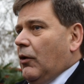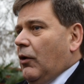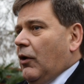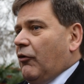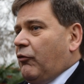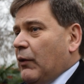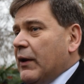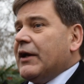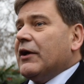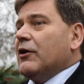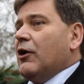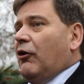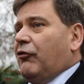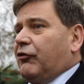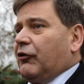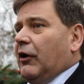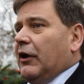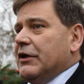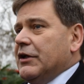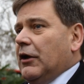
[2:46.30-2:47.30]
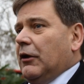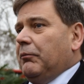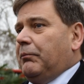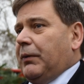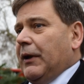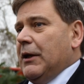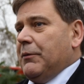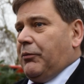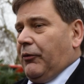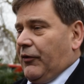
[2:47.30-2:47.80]
If we can offer our young
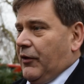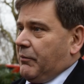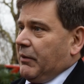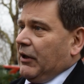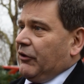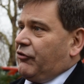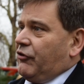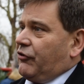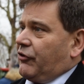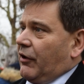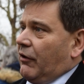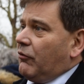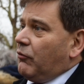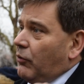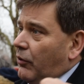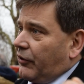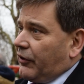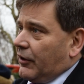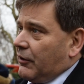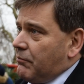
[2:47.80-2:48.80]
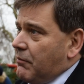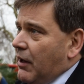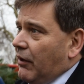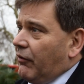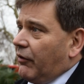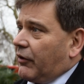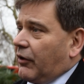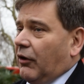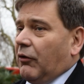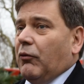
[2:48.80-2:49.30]
people the ability to go and work in
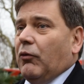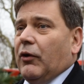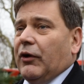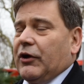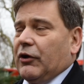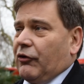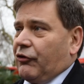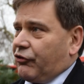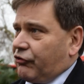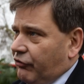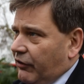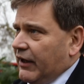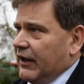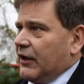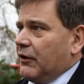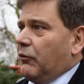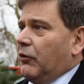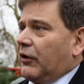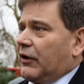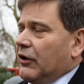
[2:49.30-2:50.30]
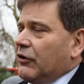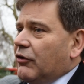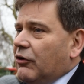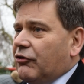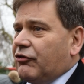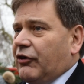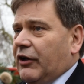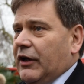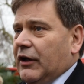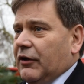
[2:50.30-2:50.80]
America, work in Australia, work in
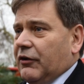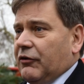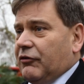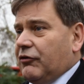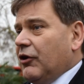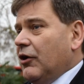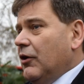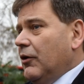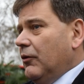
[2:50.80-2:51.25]
New Zealand,